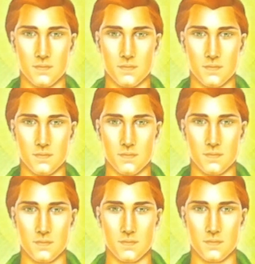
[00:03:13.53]

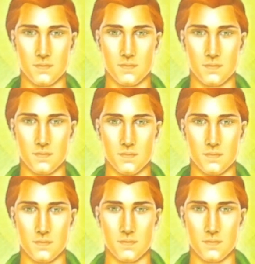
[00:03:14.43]
Nothing is said.